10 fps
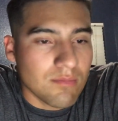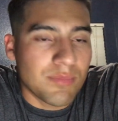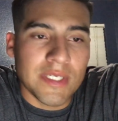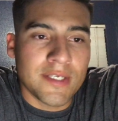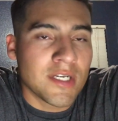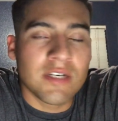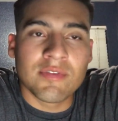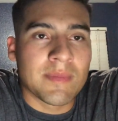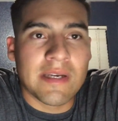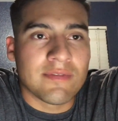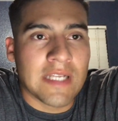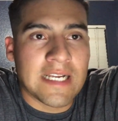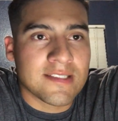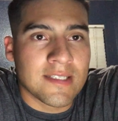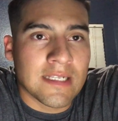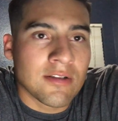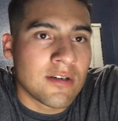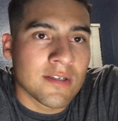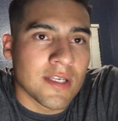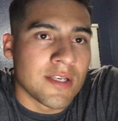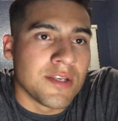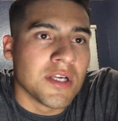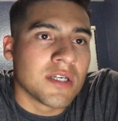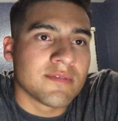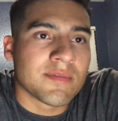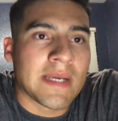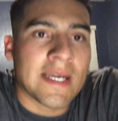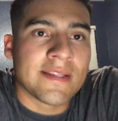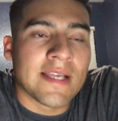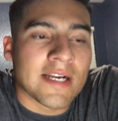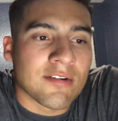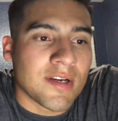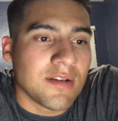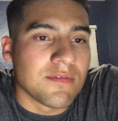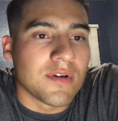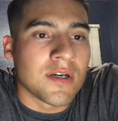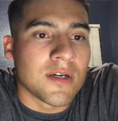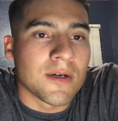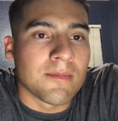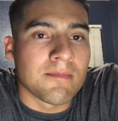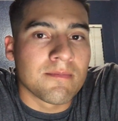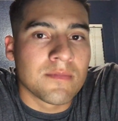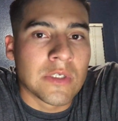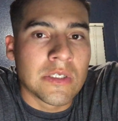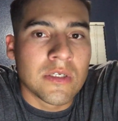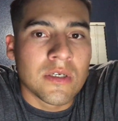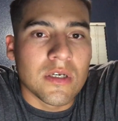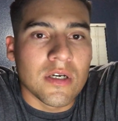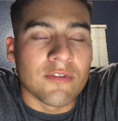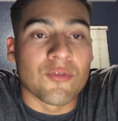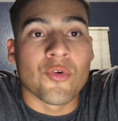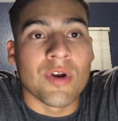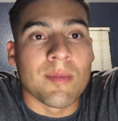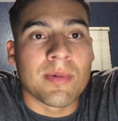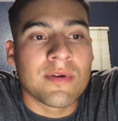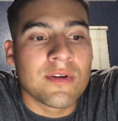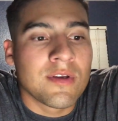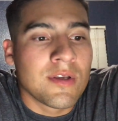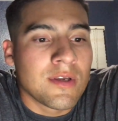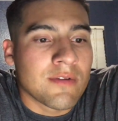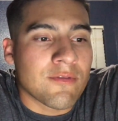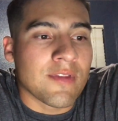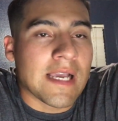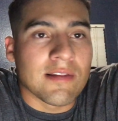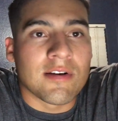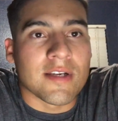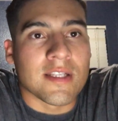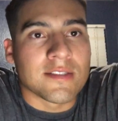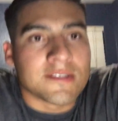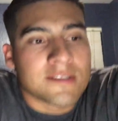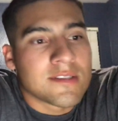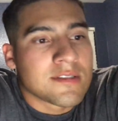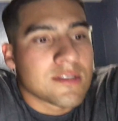But none of them have lasted that long, and none of them had that great of grip for that long, at least.